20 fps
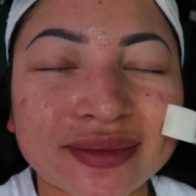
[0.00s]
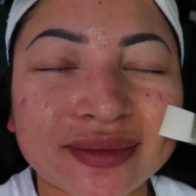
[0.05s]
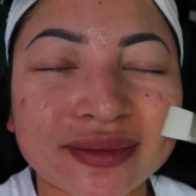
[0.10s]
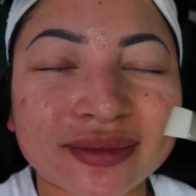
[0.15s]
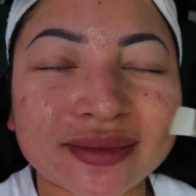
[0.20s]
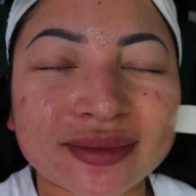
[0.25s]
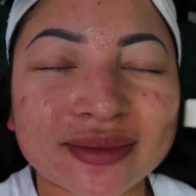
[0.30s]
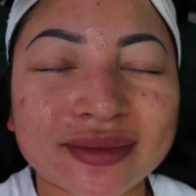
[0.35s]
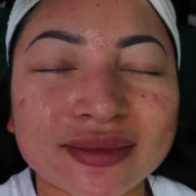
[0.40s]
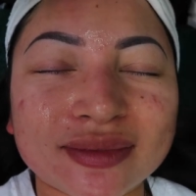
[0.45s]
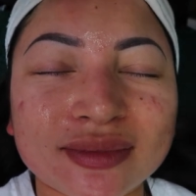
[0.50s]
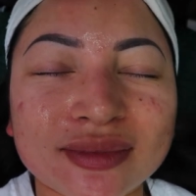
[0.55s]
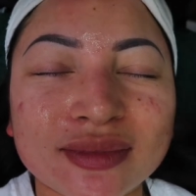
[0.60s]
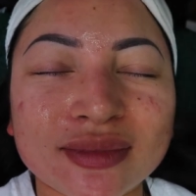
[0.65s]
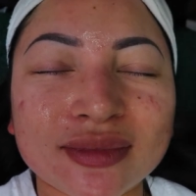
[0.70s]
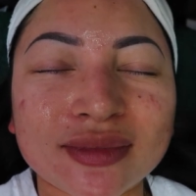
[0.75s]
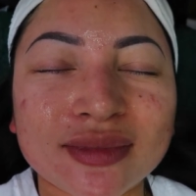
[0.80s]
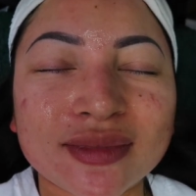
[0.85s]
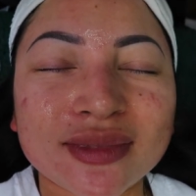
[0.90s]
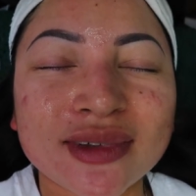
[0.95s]
you can feel
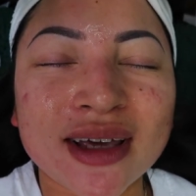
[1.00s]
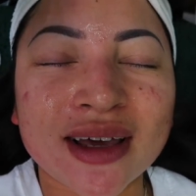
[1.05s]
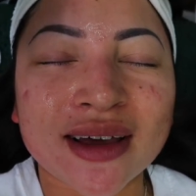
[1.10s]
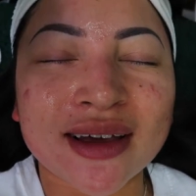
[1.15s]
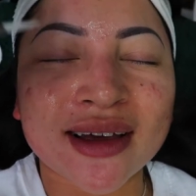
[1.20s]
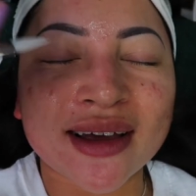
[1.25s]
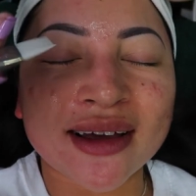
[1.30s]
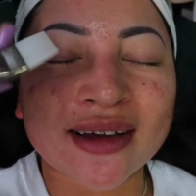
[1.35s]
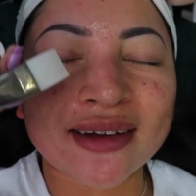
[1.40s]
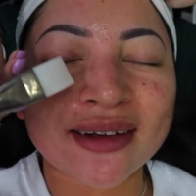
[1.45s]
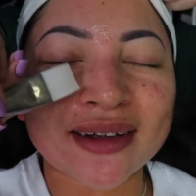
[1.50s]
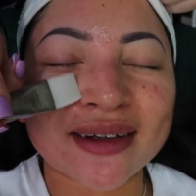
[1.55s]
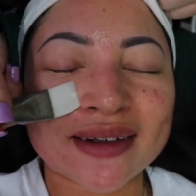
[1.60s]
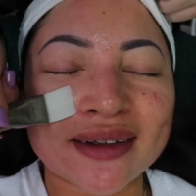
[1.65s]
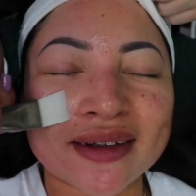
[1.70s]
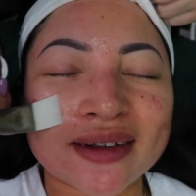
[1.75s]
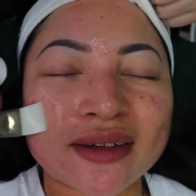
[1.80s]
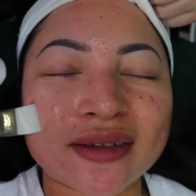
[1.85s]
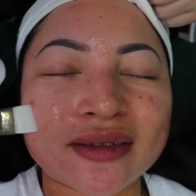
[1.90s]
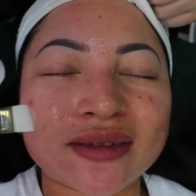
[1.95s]
it yeah.
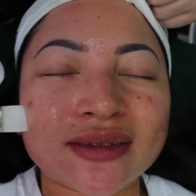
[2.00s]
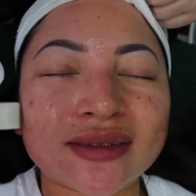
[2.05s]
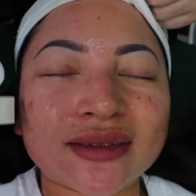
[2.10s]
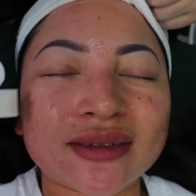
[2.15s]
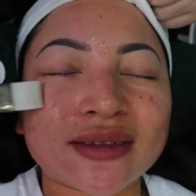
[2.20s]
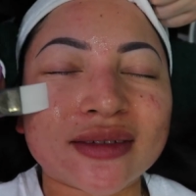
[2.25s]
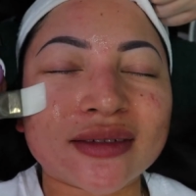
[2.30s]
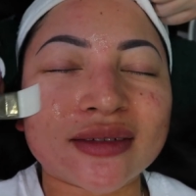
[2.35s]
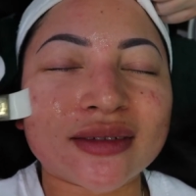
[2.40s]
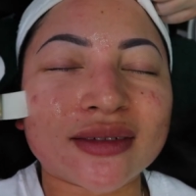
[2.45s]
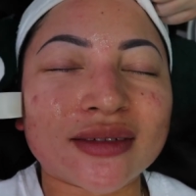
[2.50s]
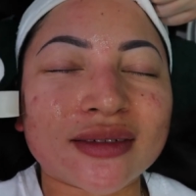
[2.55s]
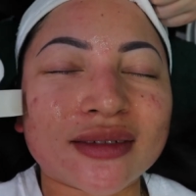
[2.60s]
working into it can't